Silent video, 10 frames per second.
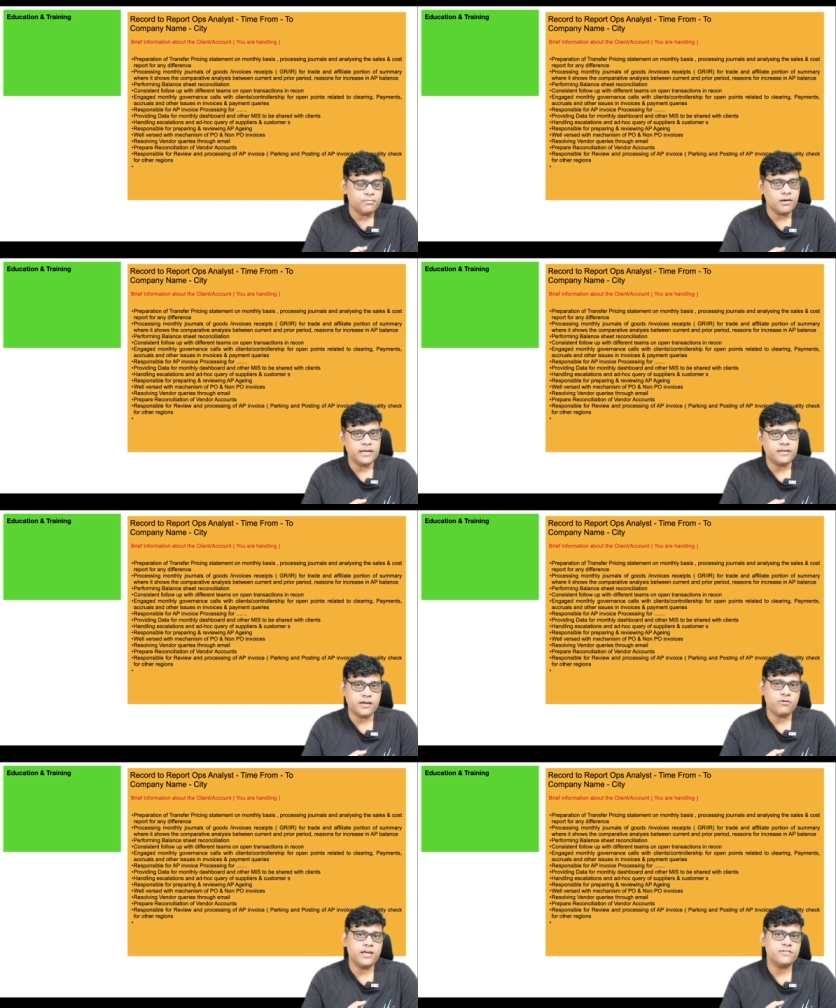like
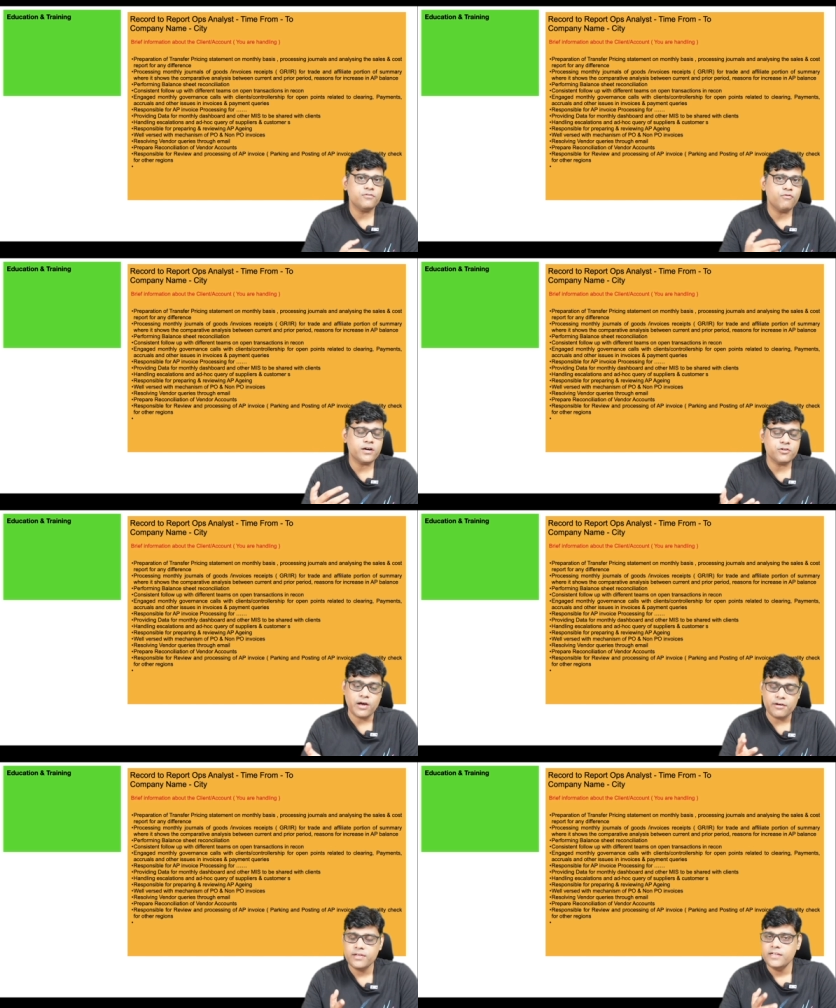recognition what you
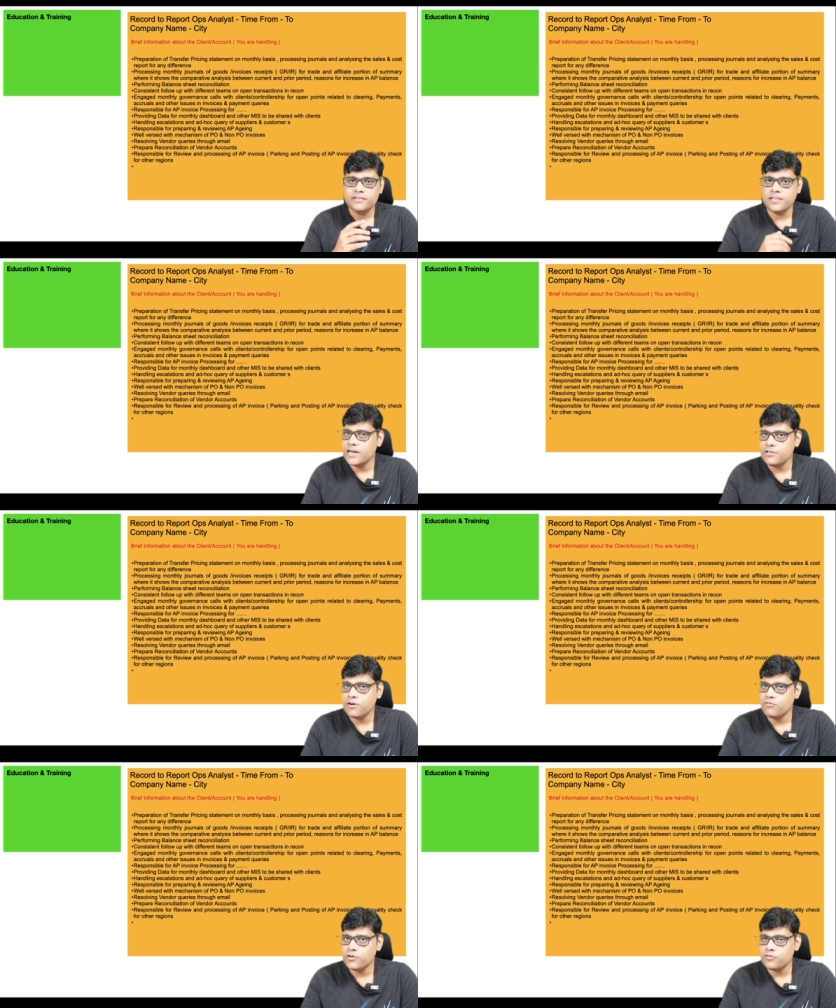have that you
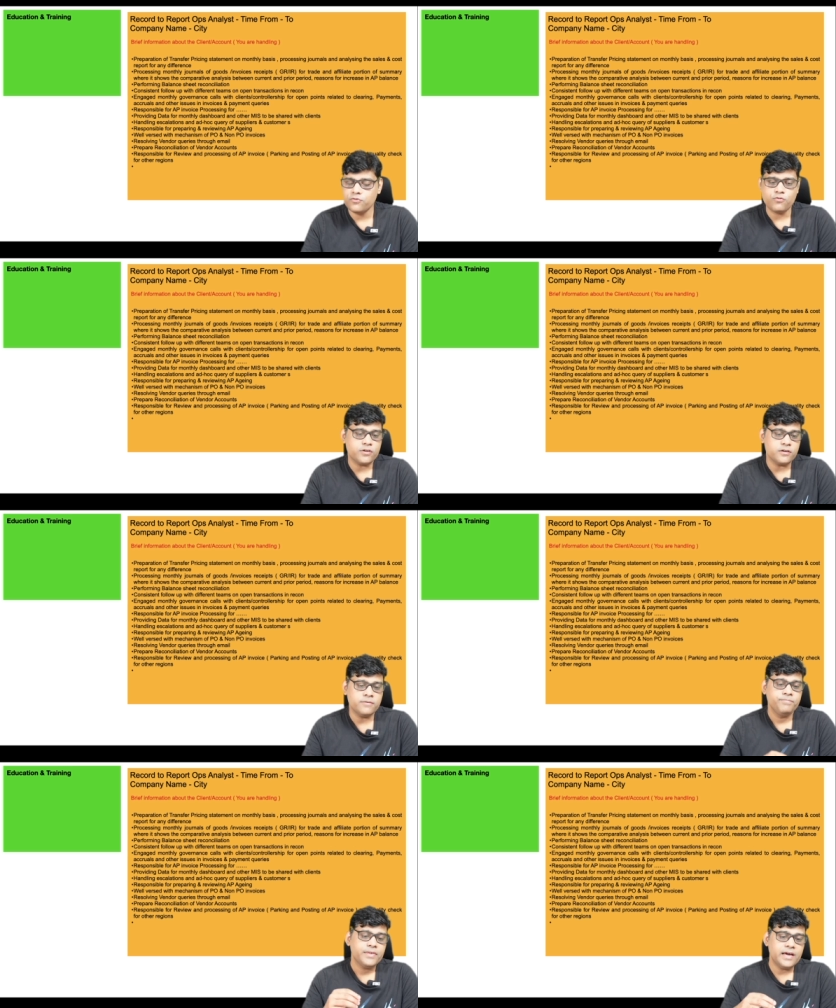are going to show here